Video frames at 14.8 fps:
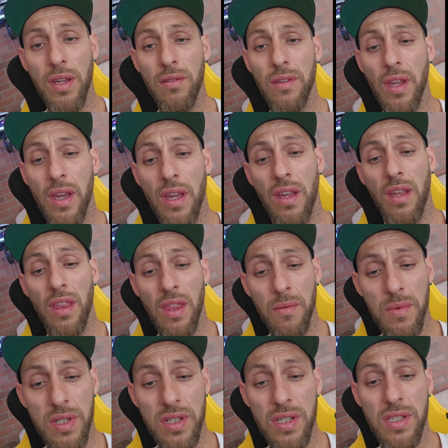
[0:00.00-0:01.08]
I was like, let
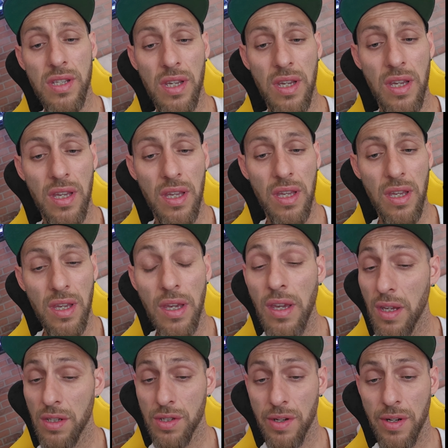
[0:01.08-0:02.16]
me just see.
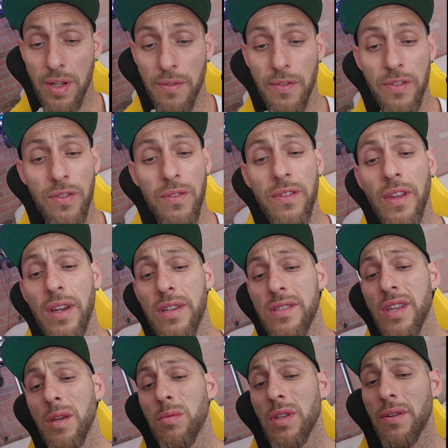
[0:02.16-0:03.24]
And sure enough, as soon as I
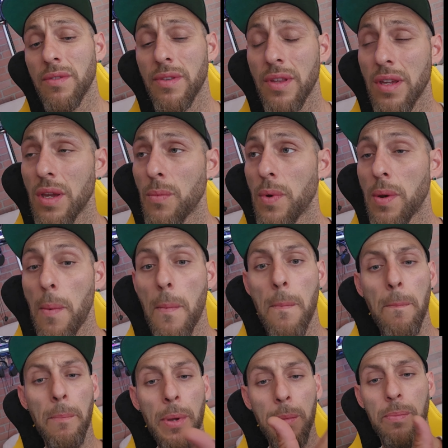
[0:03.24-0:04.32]
disabled everything, it went
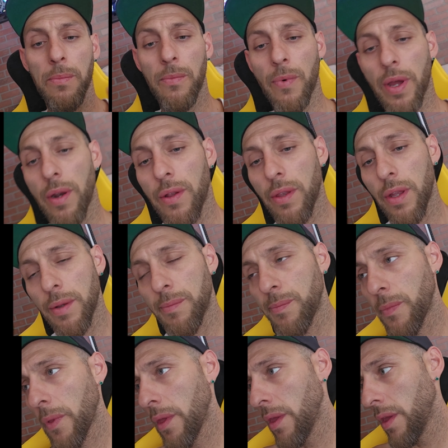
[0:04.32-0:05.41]
boop, right online.
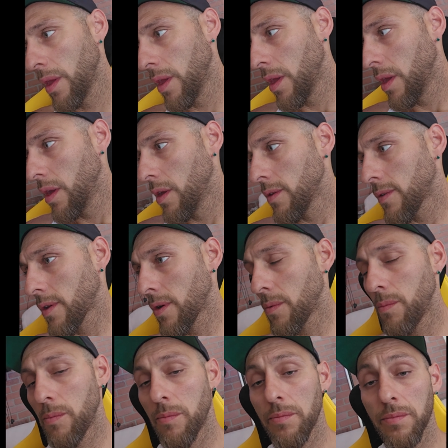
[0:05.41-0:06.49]
So,
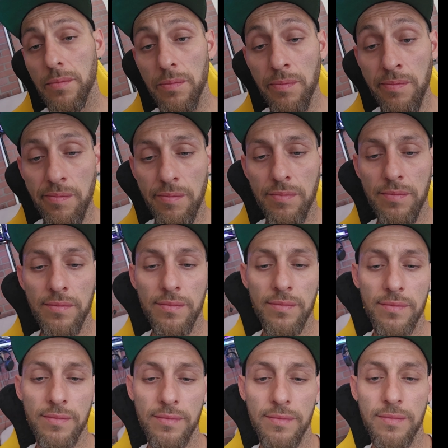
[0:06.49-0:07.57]

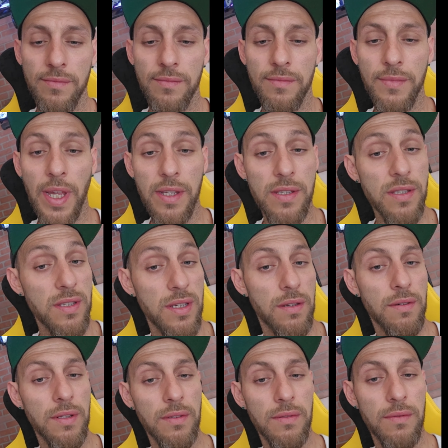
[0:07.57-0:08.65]
that's the secret.